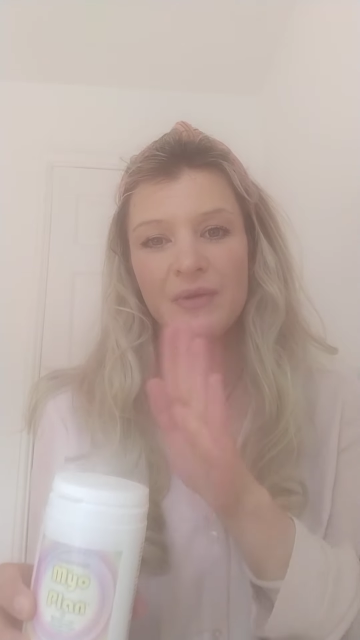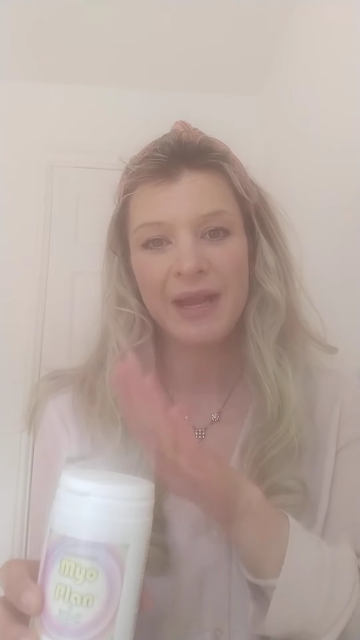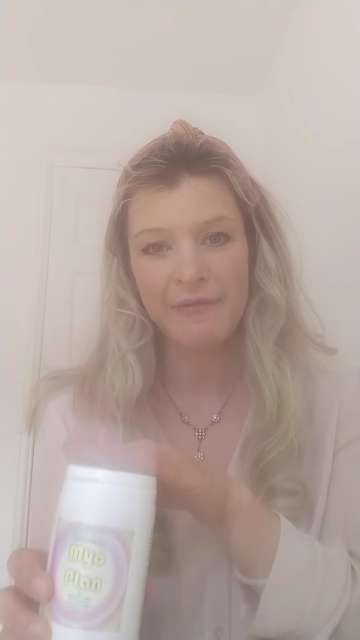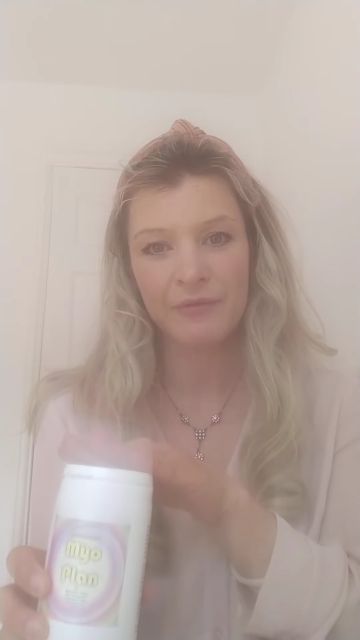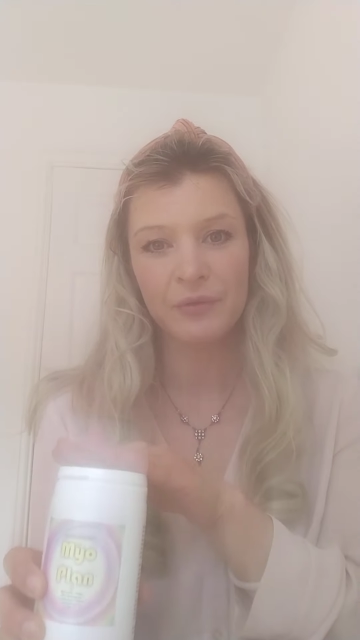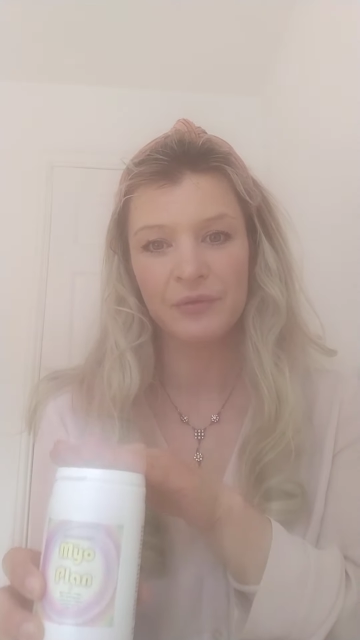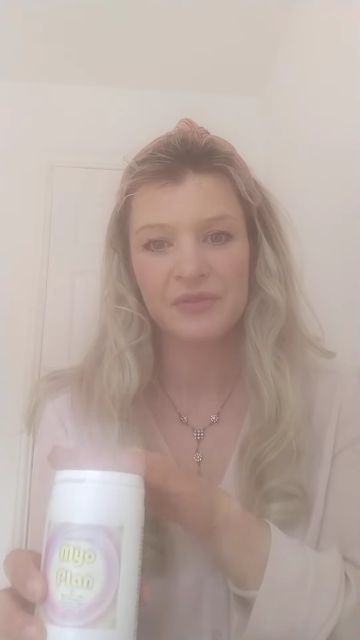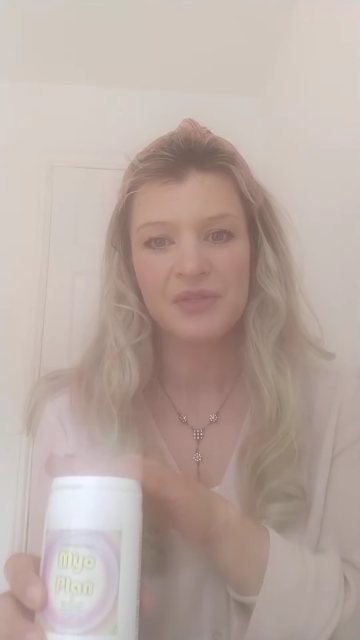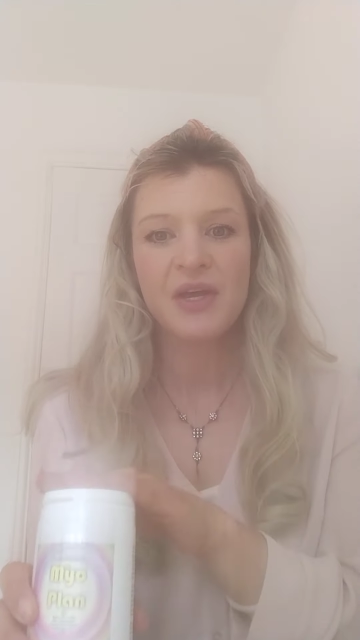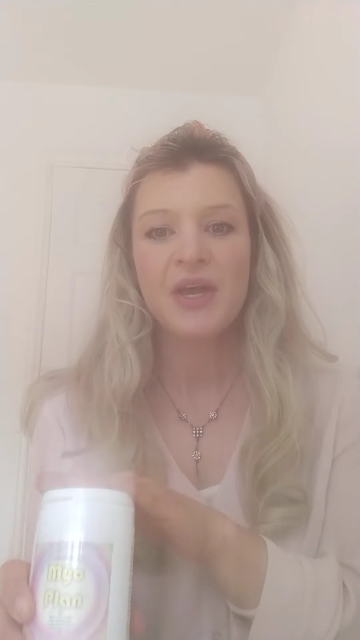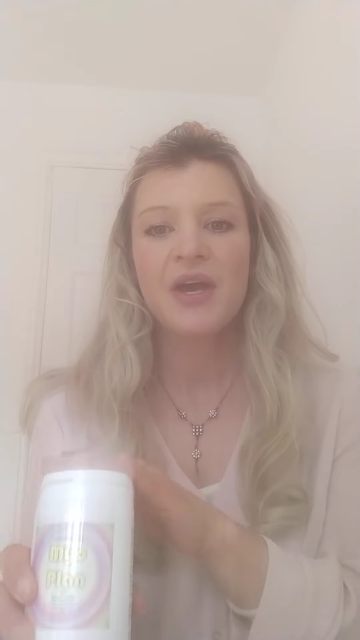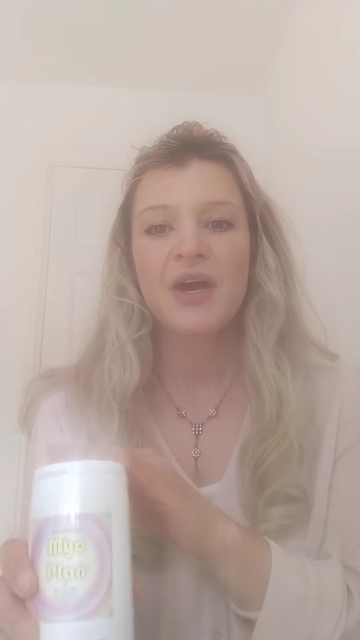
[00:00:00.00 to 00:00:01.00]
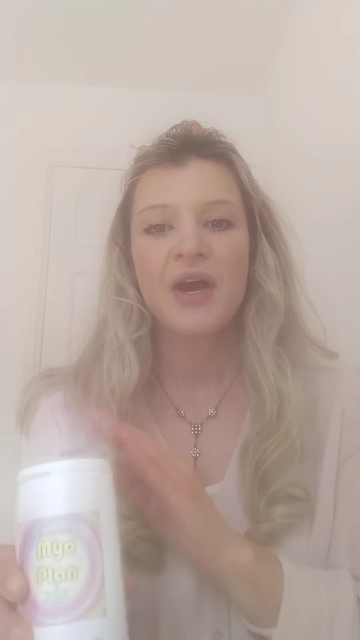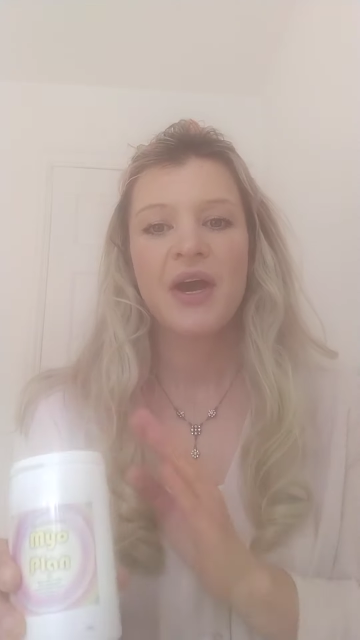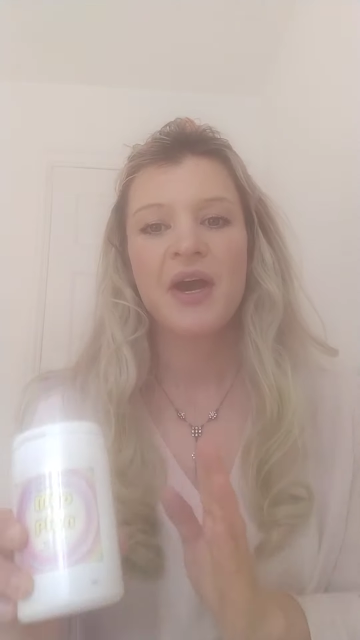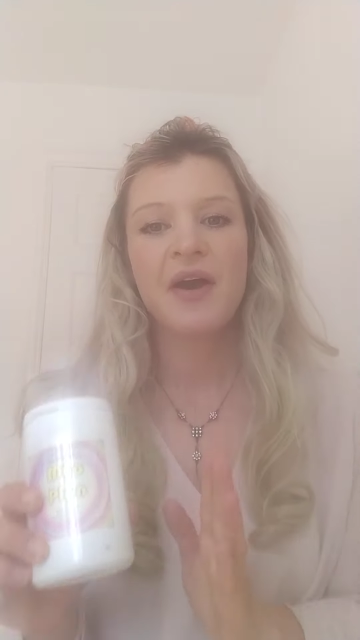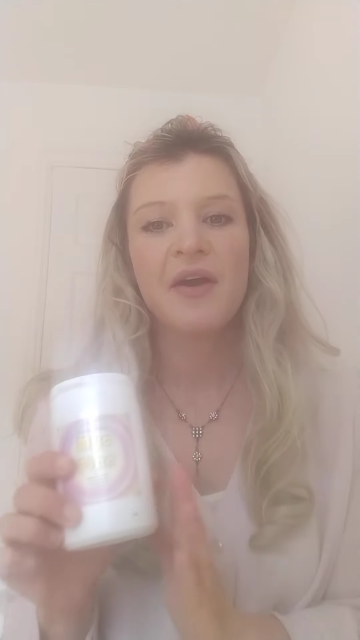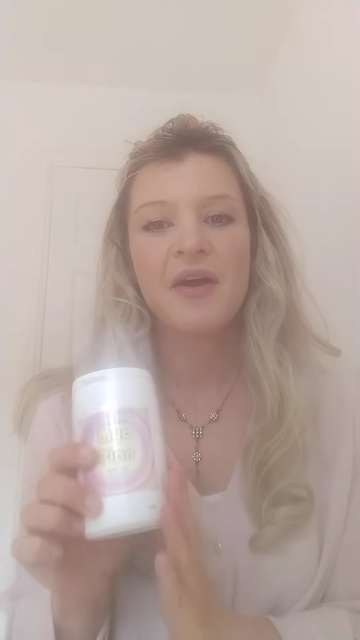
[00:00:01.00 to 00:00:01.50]
levels
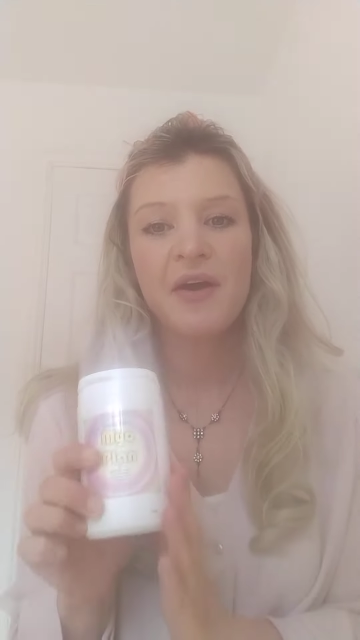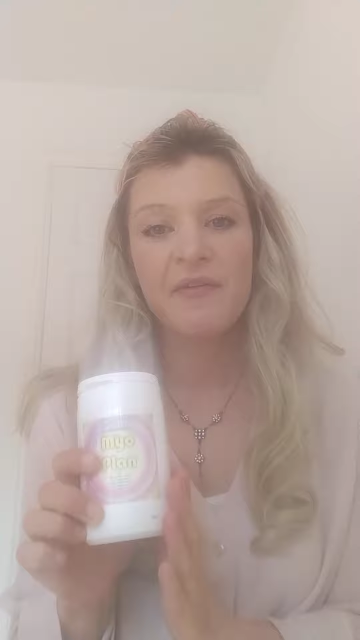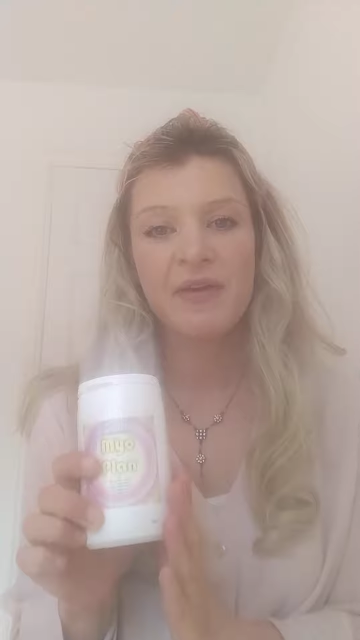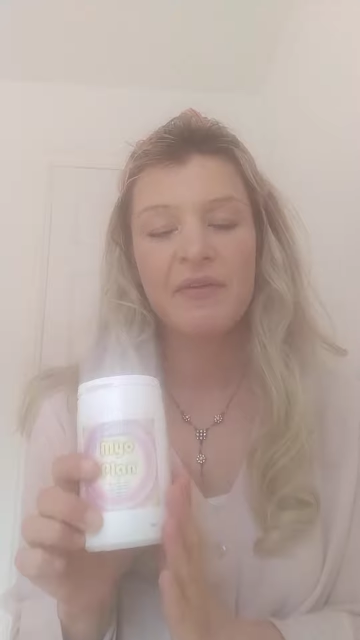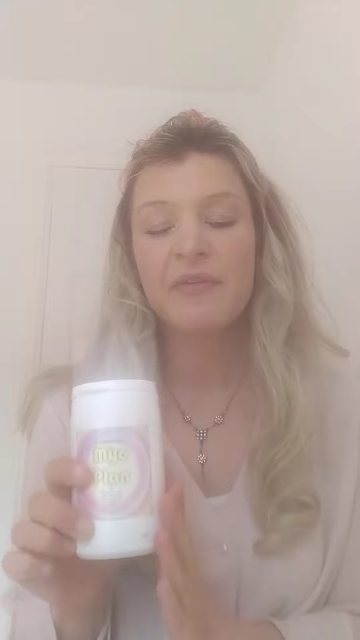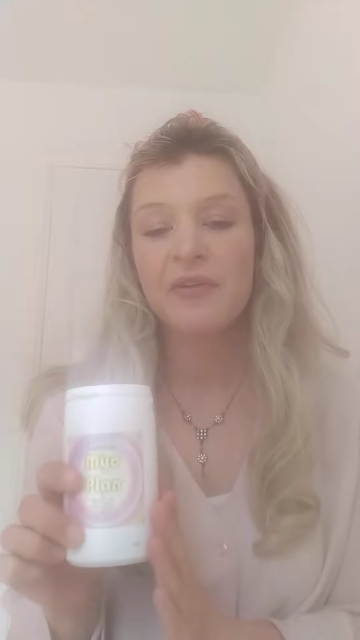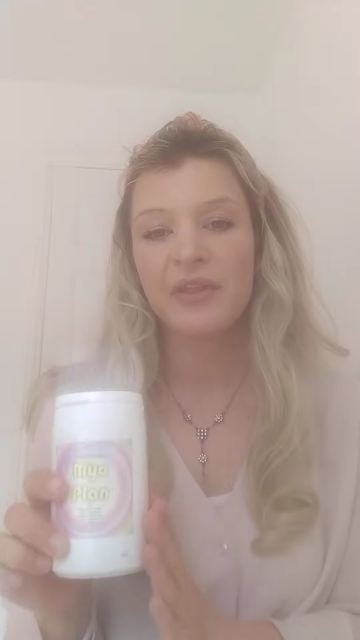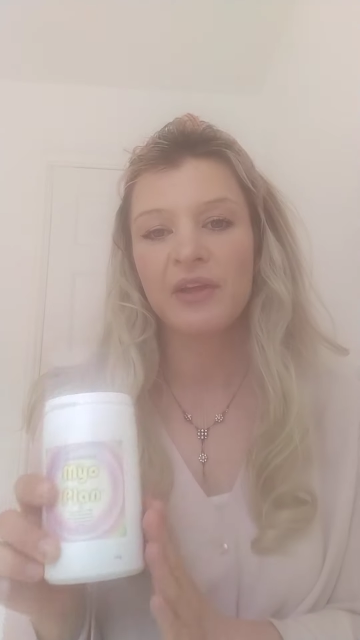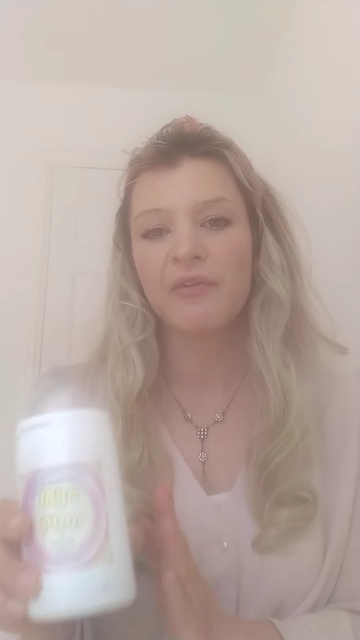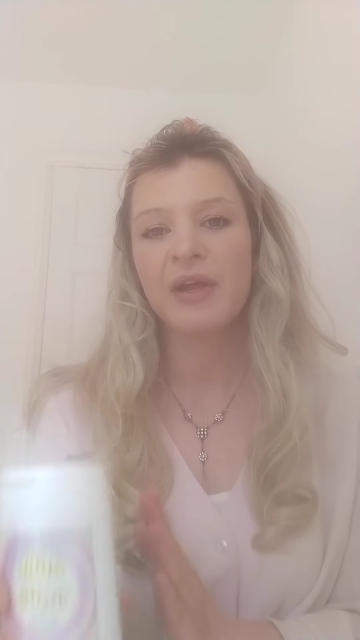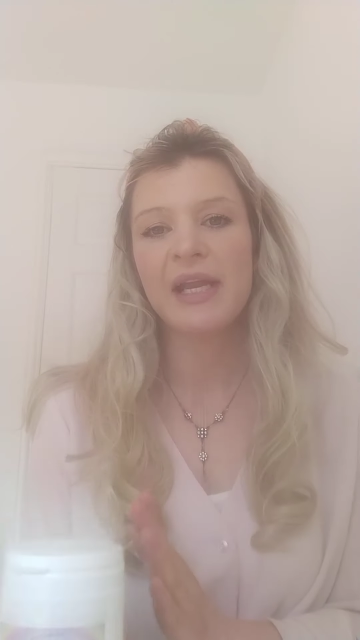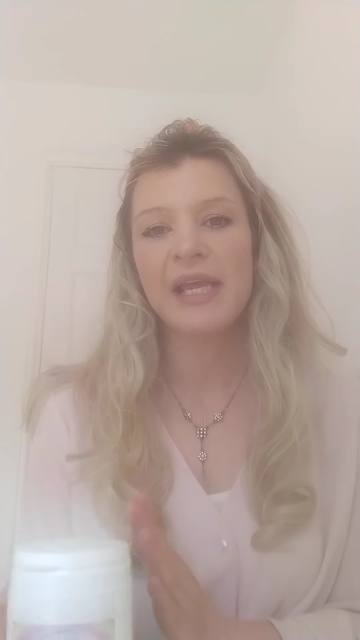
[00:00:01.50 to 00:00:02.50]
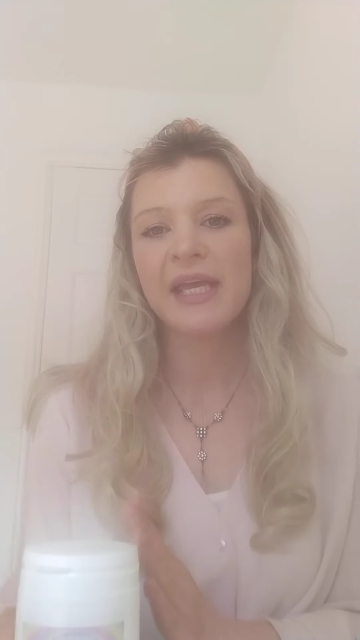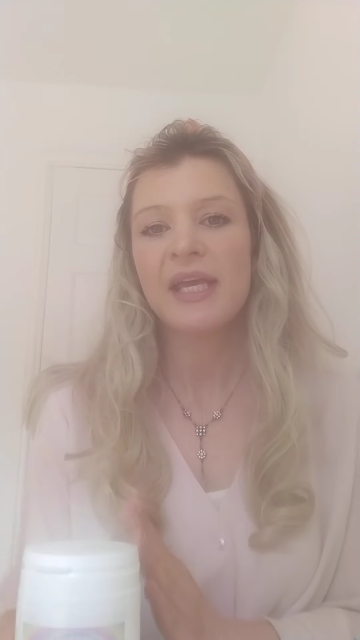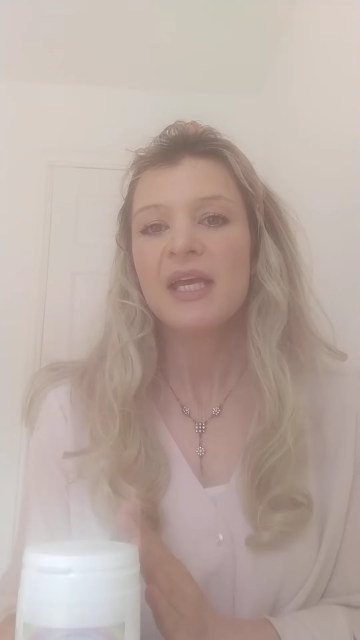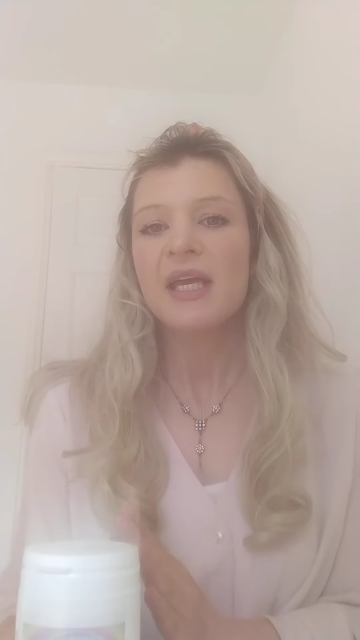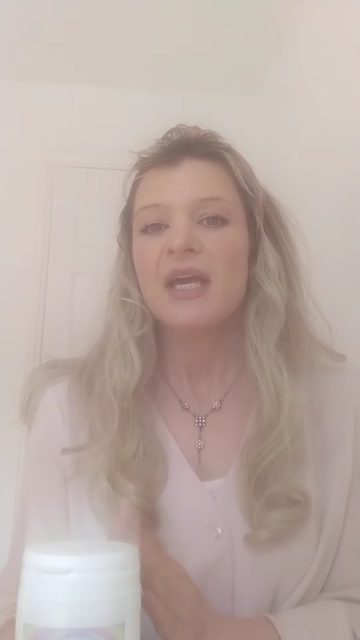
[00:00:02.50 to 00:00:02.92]
of everything, really.